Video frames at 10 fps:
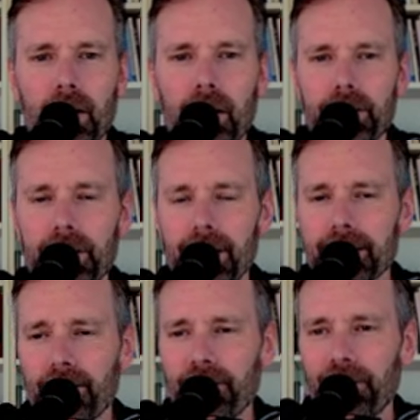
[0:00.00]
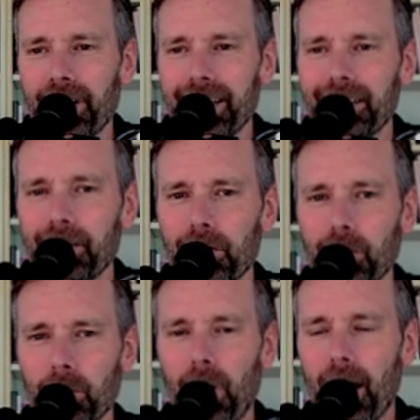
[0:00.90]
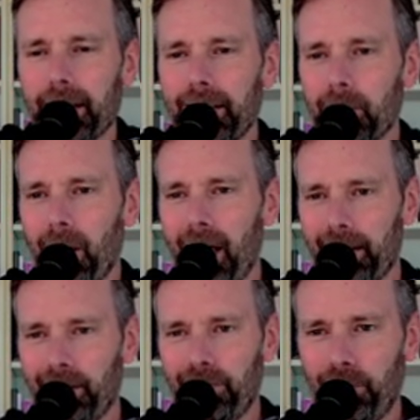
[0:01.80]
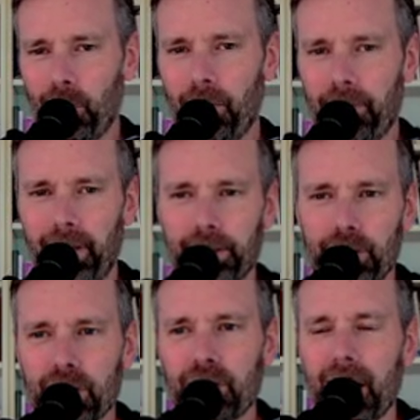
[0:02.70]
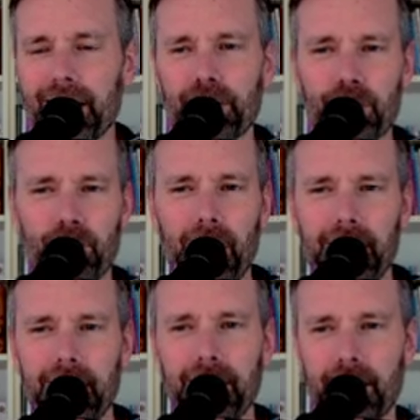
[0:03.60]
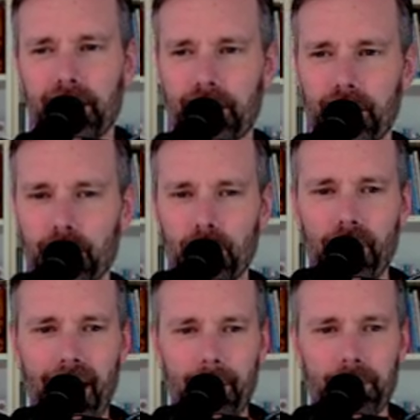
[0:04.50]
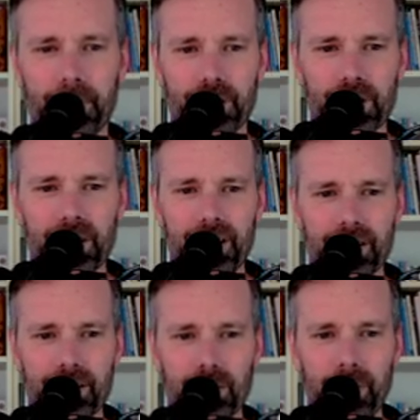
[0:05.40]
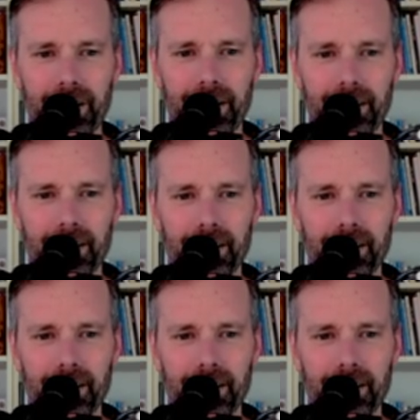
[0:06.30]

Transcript: She does a funny little rocking back and forth thing. She's not instructing us to do that, but she's doing it.